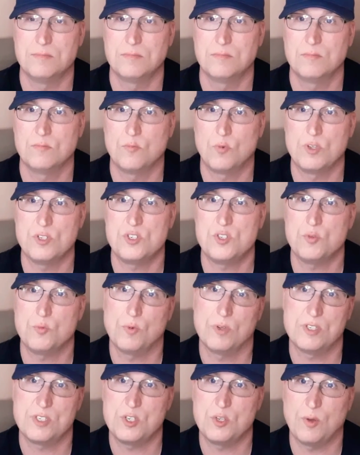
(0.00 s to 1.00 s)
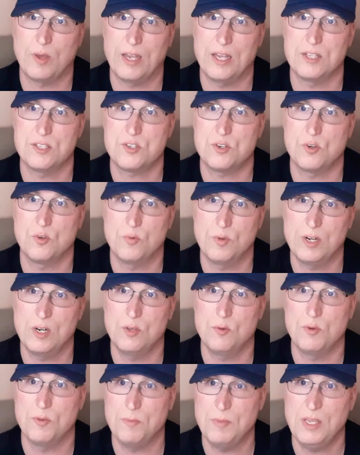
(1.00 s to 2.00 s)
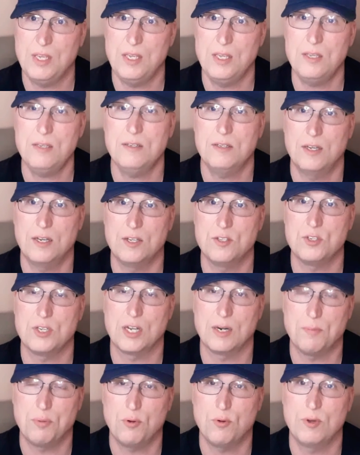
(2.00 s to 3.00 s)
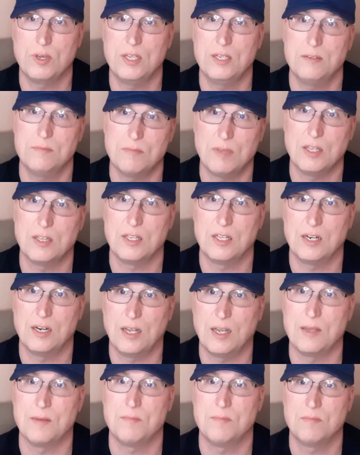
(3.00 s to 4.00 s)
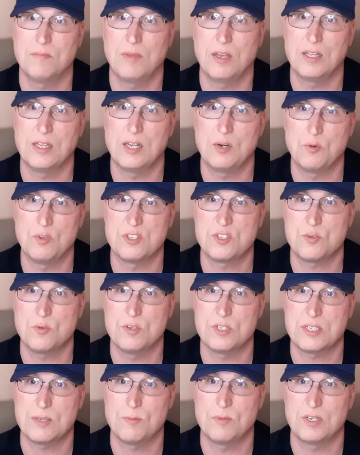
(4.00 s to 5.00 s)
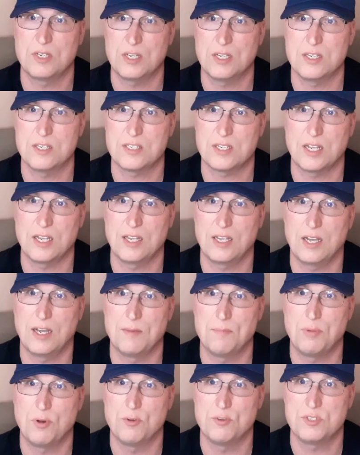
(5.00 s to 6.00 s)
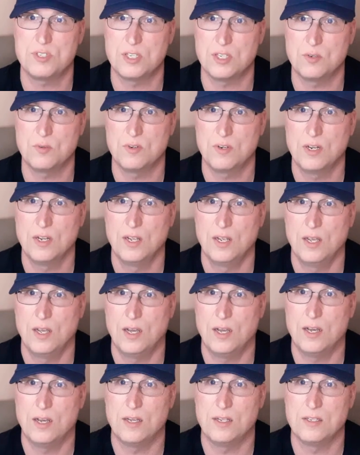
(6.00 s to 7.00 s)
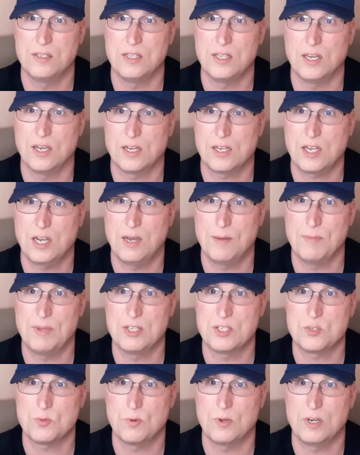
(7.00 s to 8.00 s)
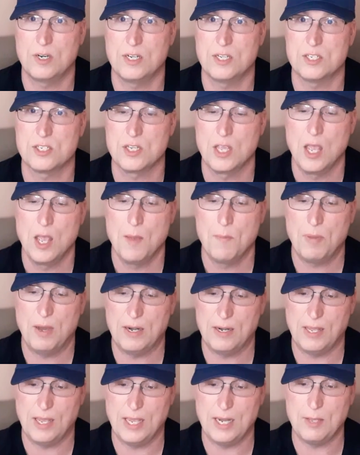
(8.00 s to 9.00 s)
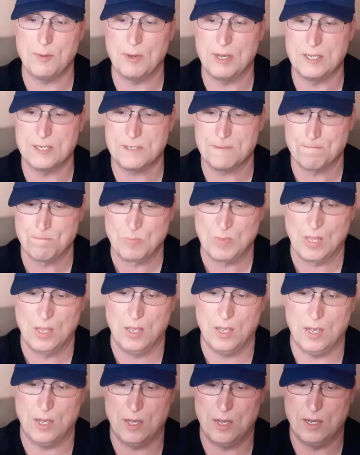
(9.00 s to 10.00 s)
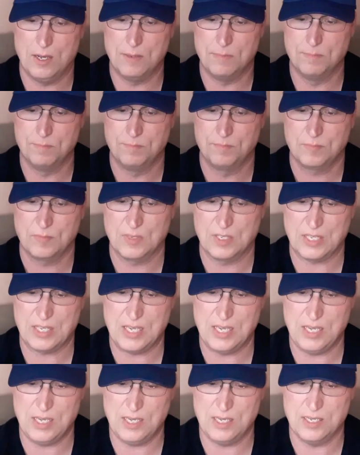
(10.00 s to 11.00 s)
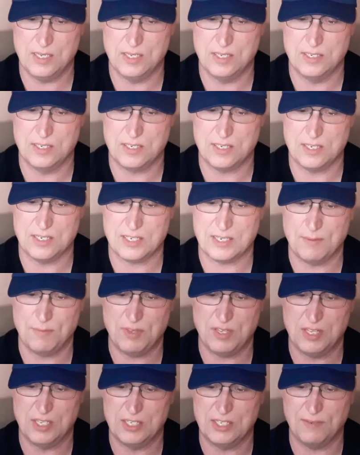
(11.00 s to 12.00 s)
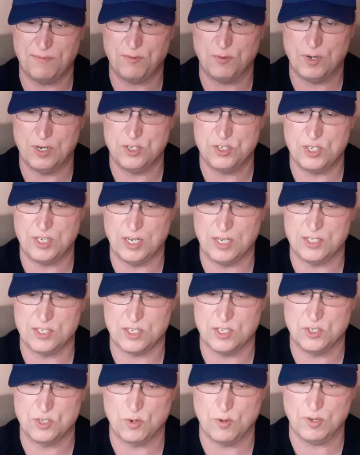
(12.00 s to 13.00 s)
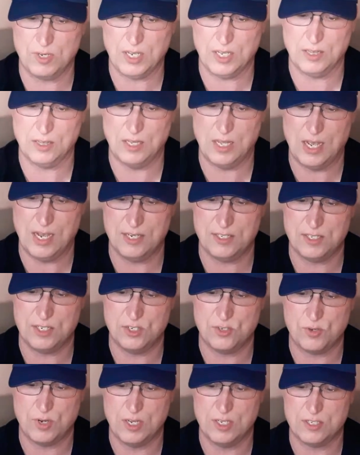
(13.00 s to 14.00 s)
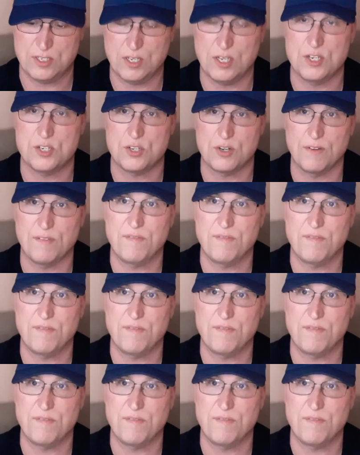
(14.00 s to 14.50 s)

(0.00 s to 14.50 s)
Once you answer a riddle with me, you get a point, and then as soon as someone does, I post it on the comments what it is. But anyways, the key is something that differentiates. Don't get lost in translation.